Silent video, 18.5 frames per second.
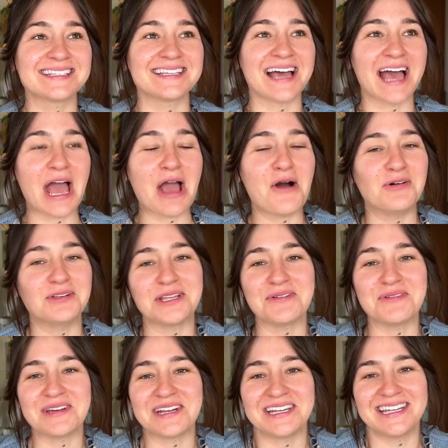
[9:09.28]
I
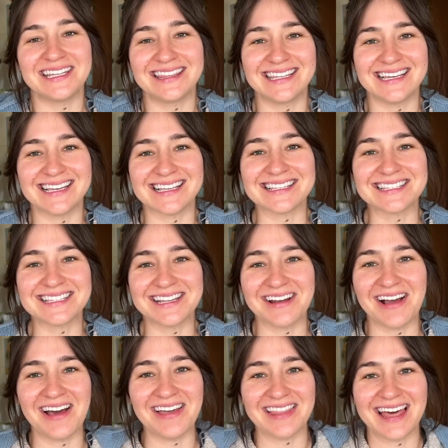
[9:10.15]
only want to knit this. You
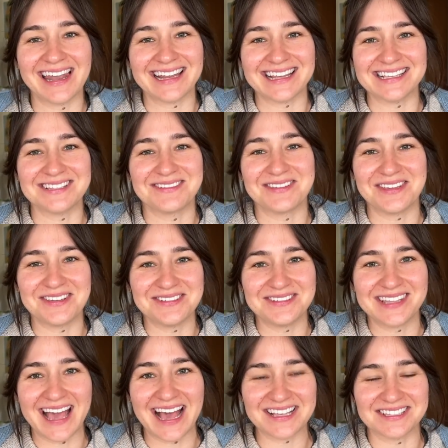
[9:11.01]
know how that is when
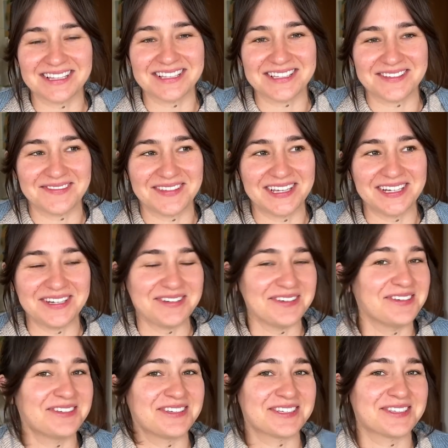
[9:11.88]
you cast on something new,
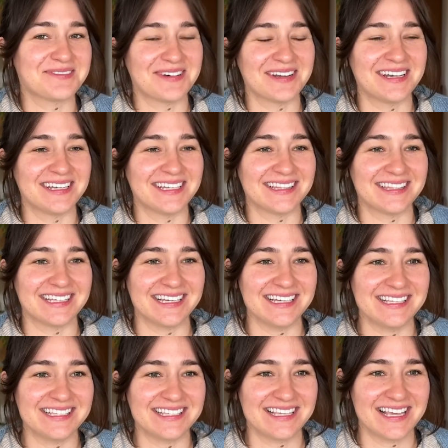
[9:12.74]
you just want to knit
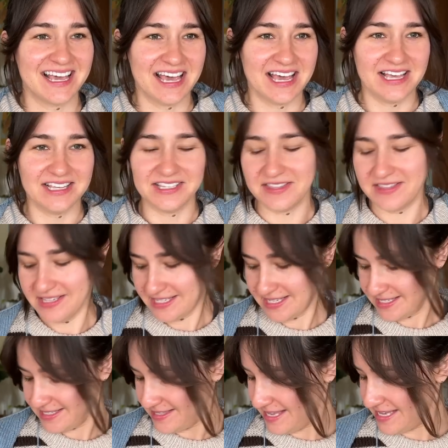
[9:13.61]
this. So this
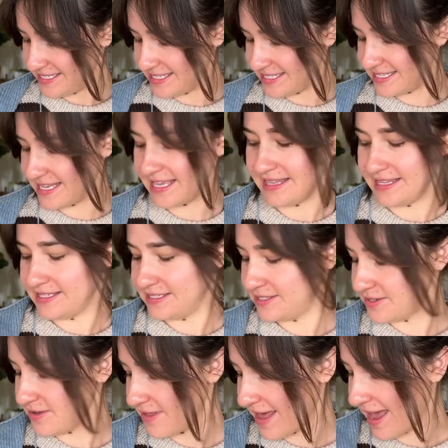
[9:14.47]
is it. This
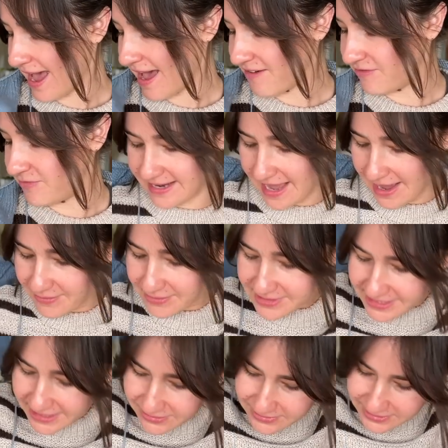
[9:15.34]
is all I have. I
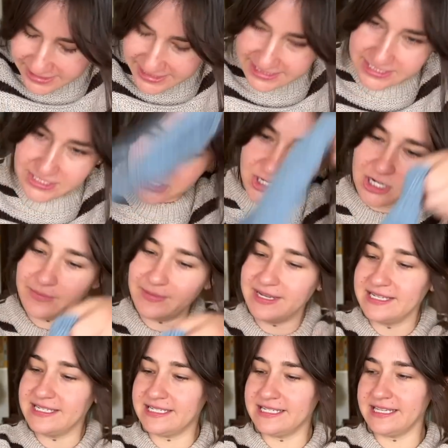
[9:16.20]
was like really
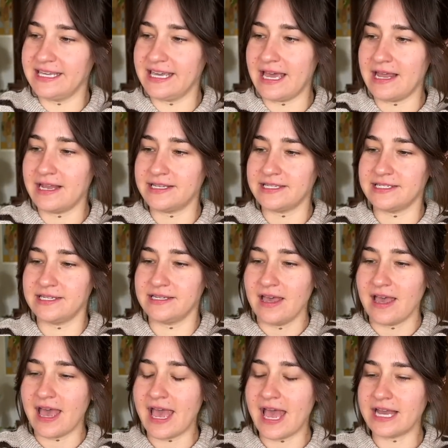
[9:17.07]
determined to
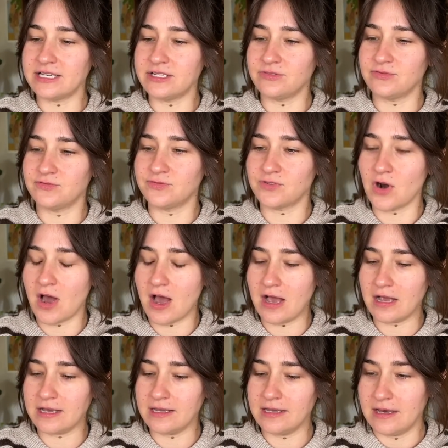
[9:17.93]
I had to
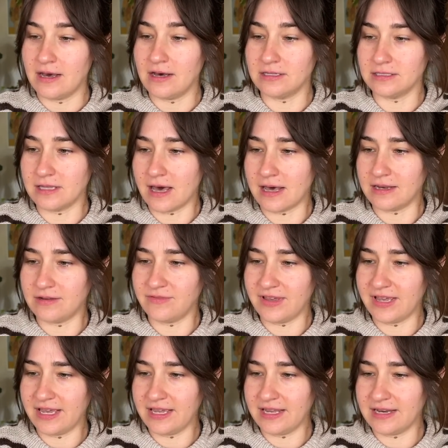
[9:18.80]
frog a lot of
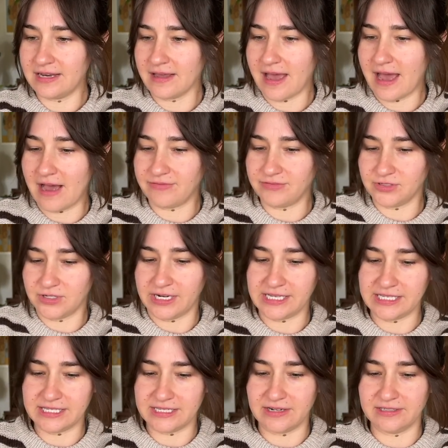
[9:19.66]
it after I
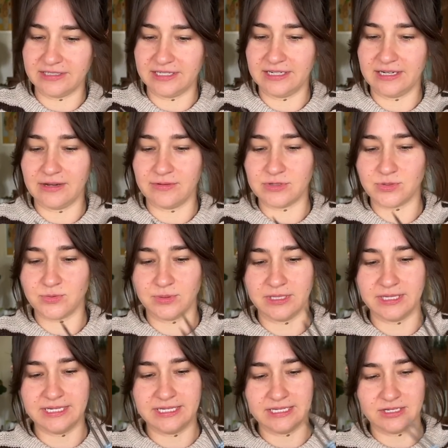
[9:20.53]
started, and I was
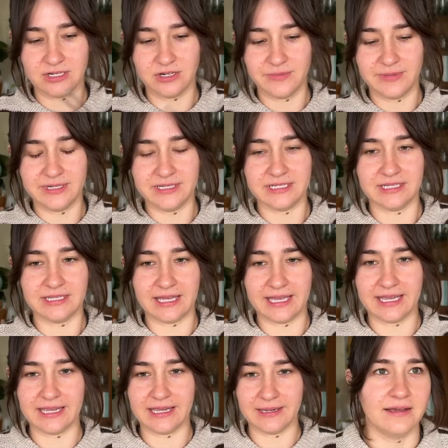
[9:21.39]
really determined to
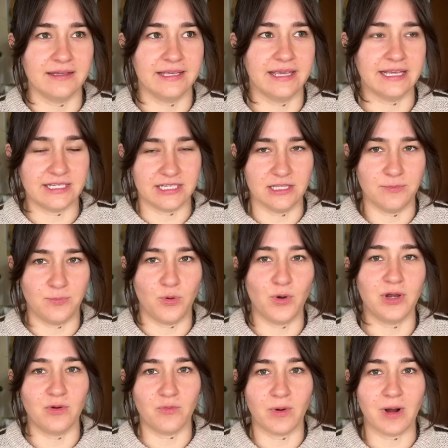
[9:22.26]
like get to the
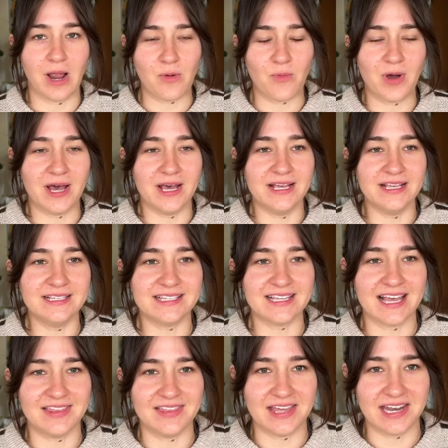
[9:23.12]
point of where I was.
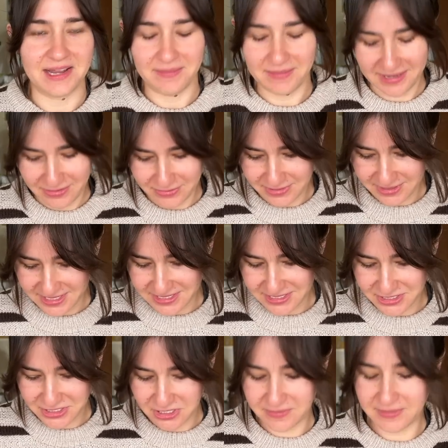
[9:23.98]
And then I'm like really
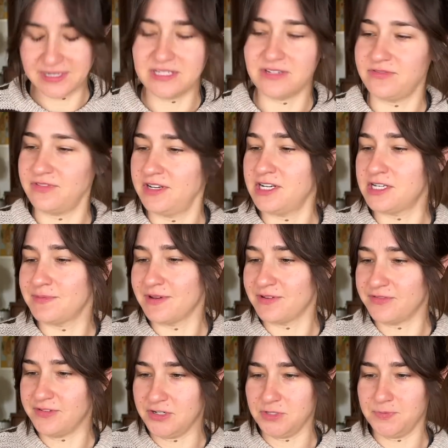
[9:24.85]
determined to finish my
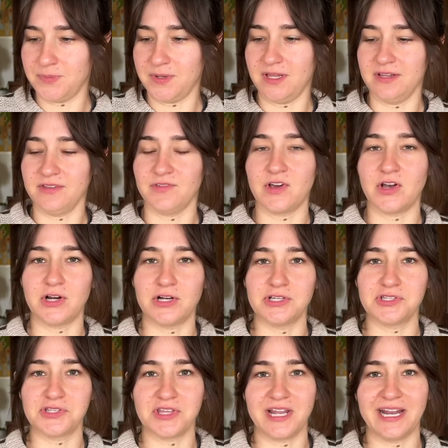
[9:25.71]
first ball of
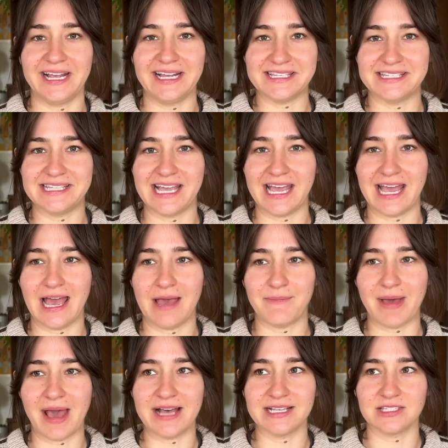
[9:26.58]
yarn so that I can say
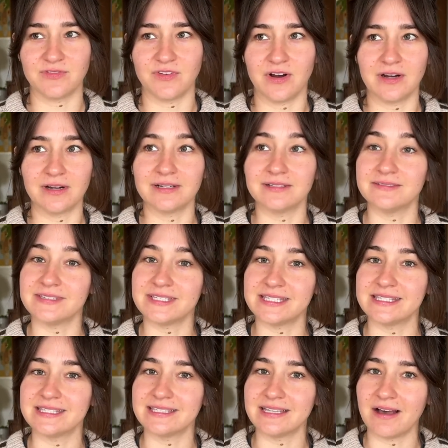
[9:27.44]
I'm as far as
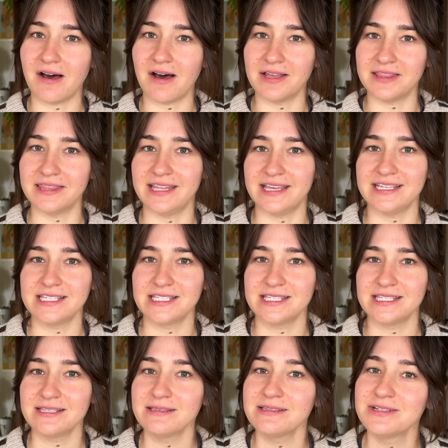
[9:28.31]
on
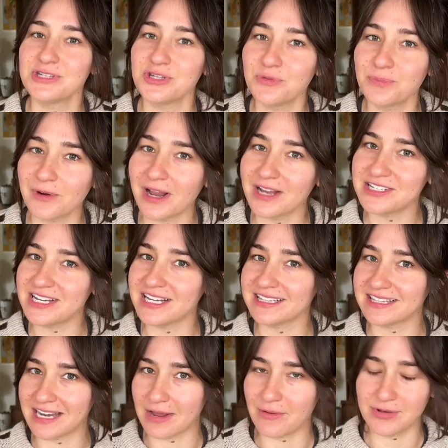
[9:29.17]
this new
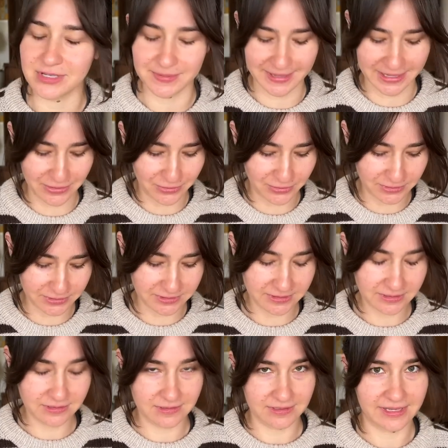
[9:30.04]
project than I was my
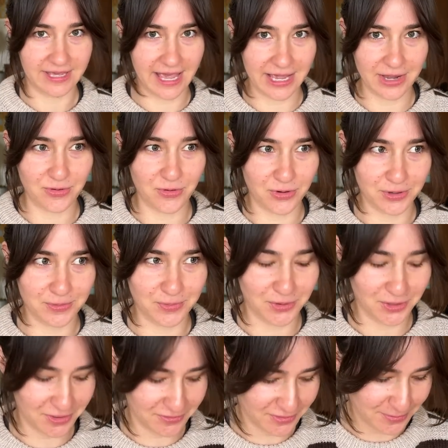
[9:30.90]
old acorn
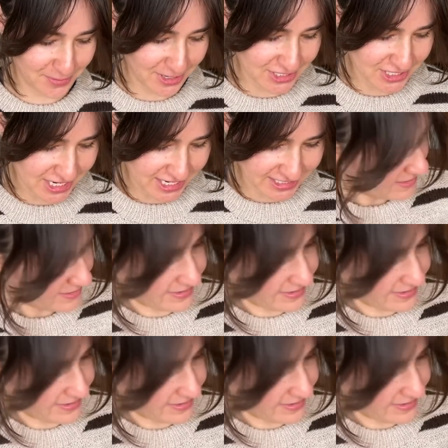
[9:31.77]
pullover project.